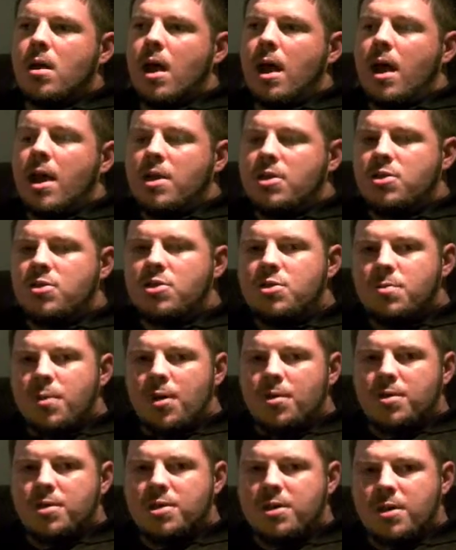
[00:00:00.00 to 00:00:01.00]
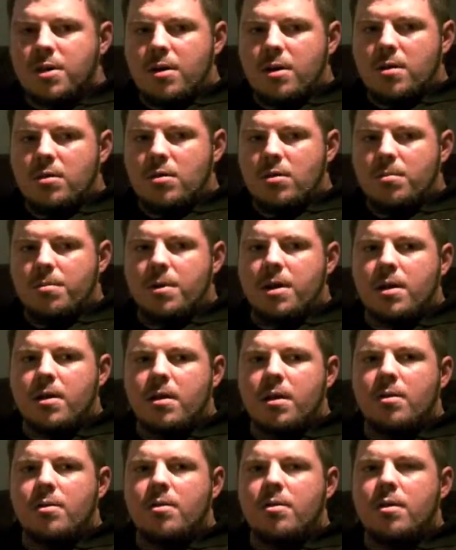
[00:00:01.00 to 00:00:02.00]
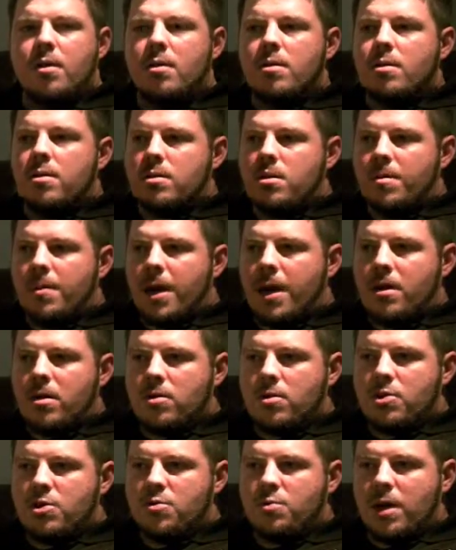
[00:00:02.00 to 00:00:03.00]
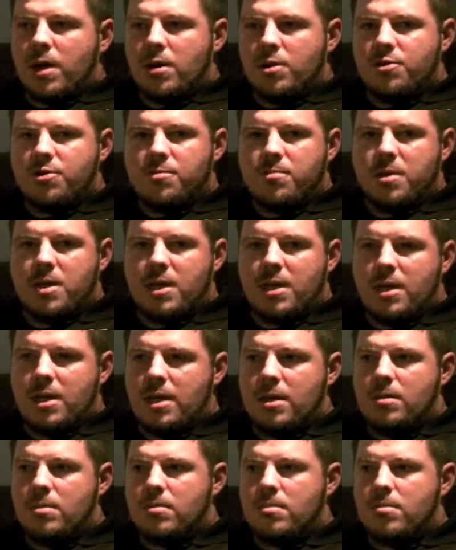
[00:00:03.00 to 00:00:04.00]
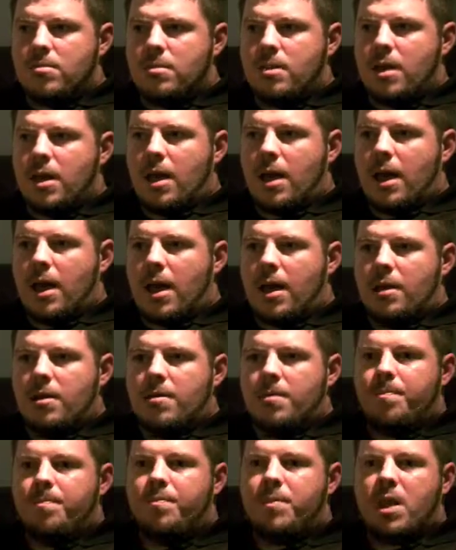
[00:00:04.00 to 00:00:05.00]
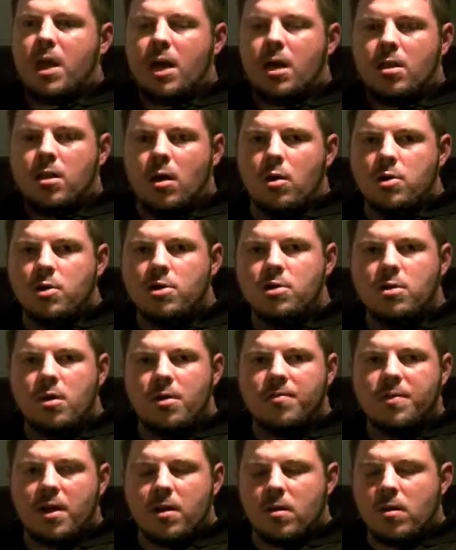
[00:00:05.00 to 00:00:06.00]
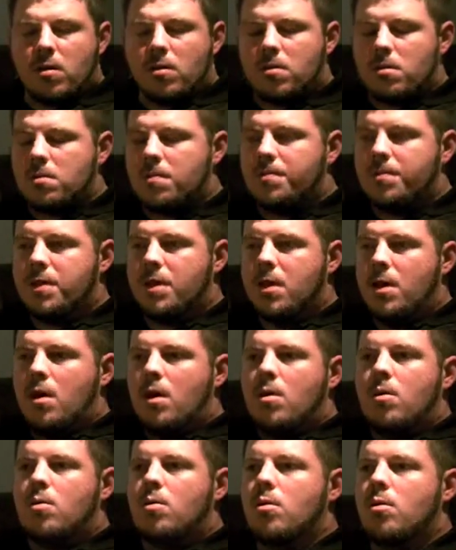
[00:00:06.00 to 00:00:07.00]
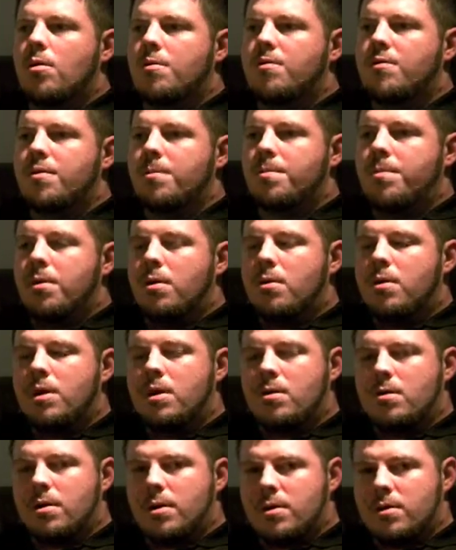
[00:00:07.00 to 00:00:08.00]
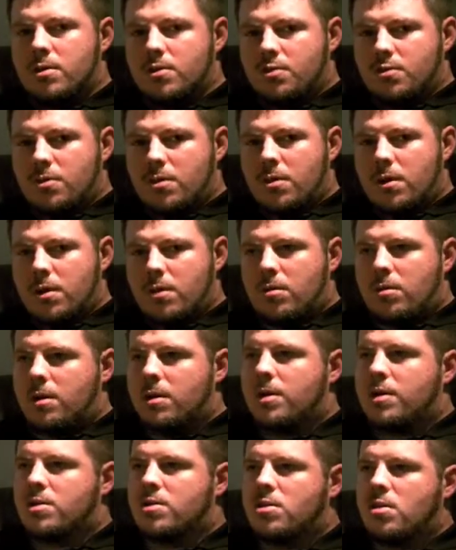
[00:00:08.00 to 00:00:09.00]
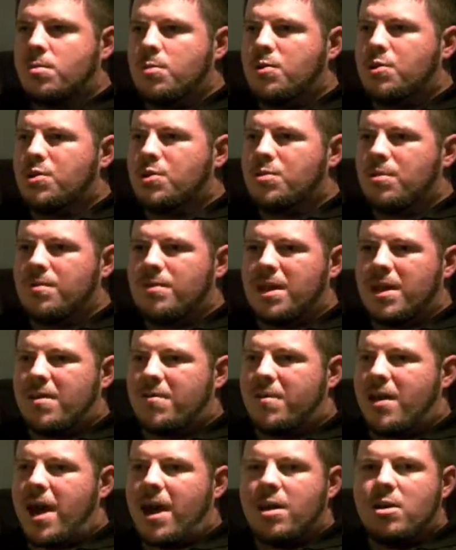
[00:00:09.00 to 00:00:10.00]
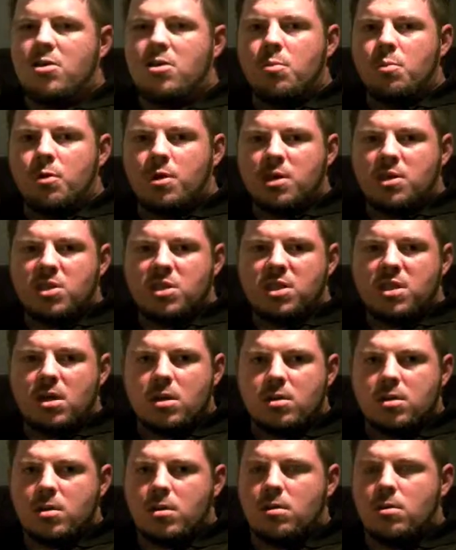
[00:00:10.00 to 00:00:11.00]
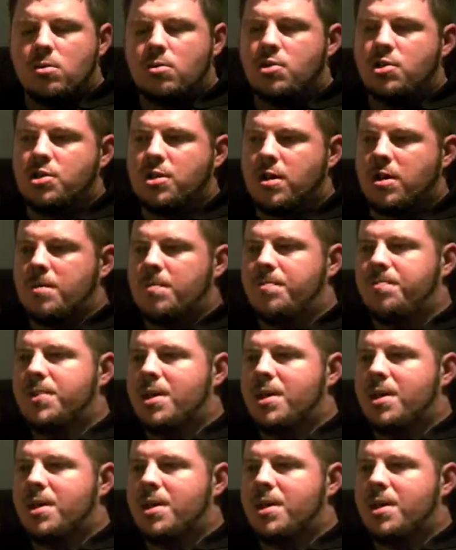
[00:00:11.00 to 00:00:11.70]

as you smoke the cigar a little bit, the tobacco swells from the heat, and it closes off that hole. Or if you're pulling on it and drawing on it, it's almost sort of like a vacuum where it sucks the hole shut,